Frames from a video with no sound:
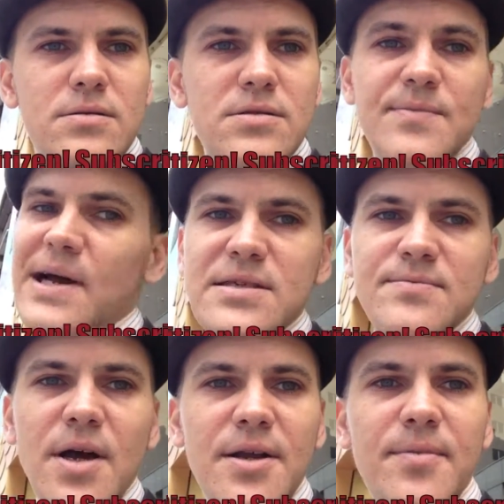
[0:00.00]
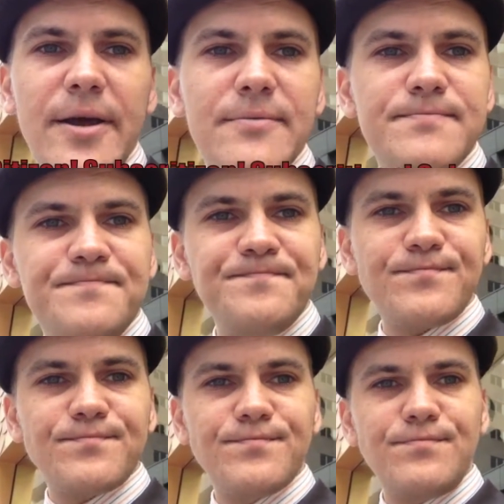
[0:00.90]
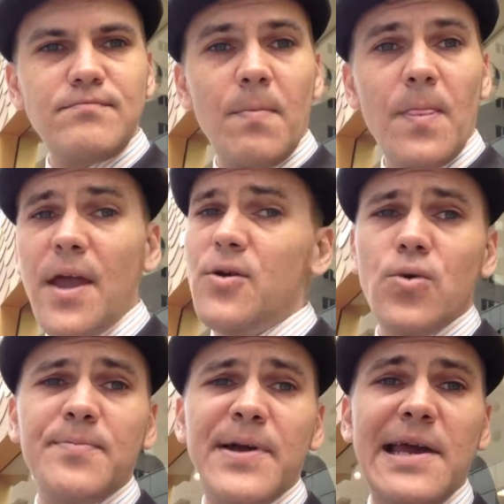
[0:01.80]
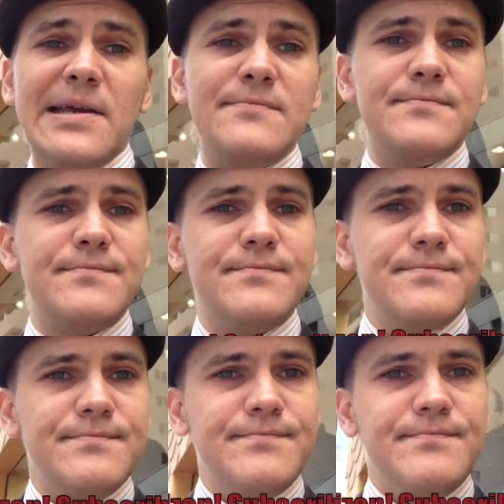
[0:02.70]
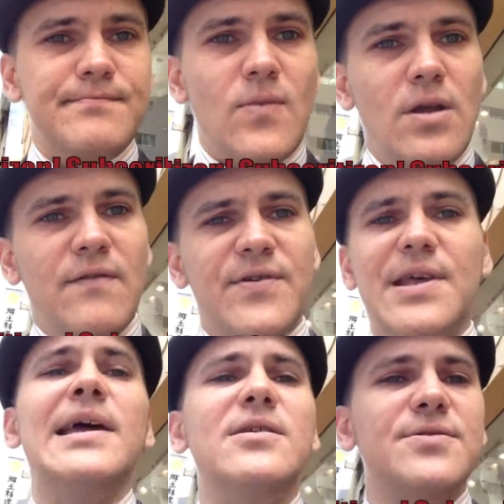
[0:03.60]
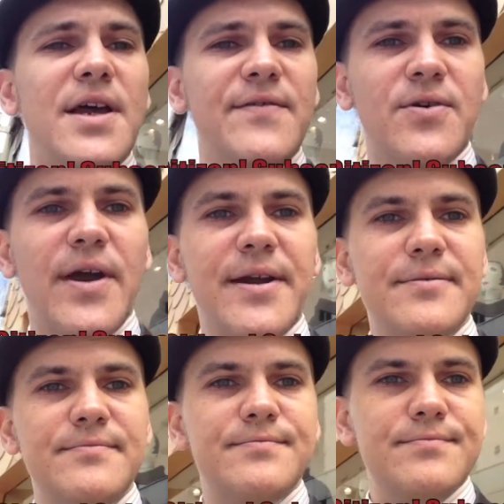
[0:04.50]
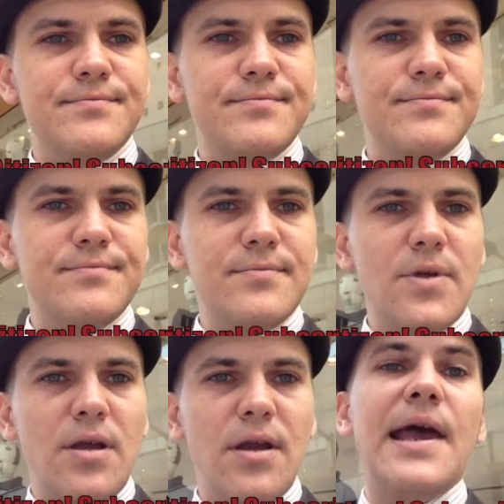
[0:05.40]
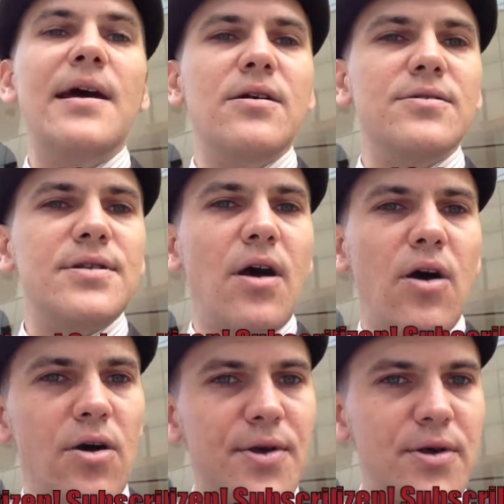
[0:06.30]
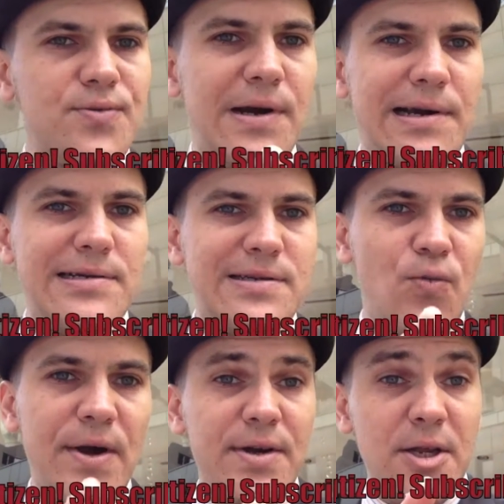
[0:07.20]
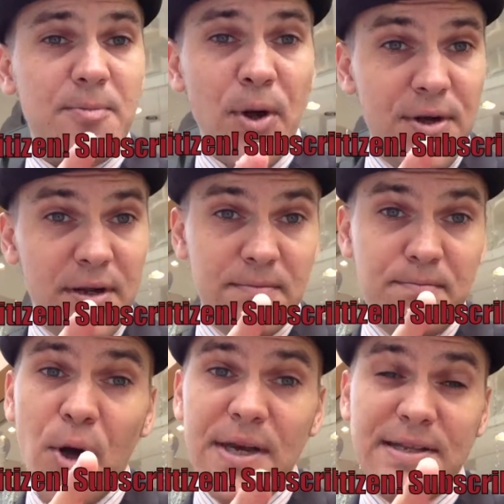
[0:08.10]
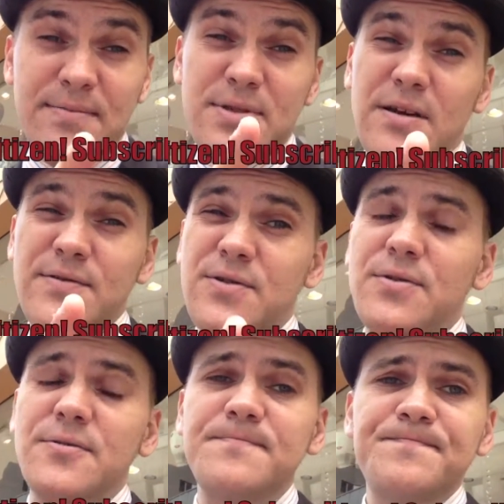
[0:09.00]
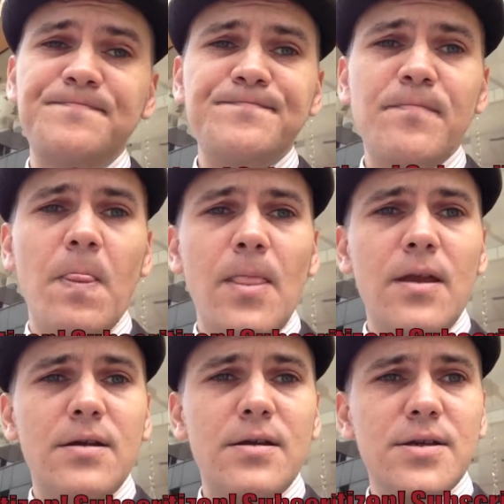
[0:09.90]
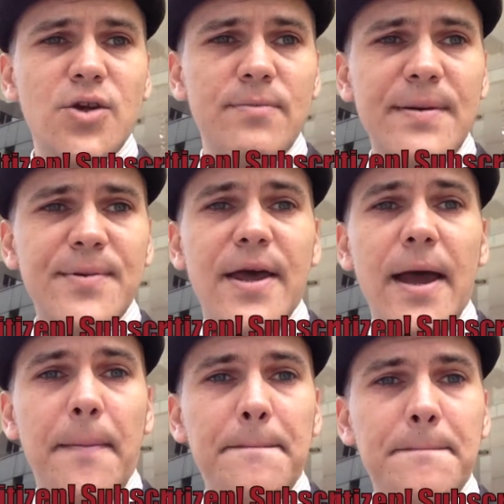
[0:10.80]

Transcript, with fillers: It's about some money, man. They don't want to pay for the hell they've created. And the hell that all those workers are willingly putting, them, putting themselves through. So remember that.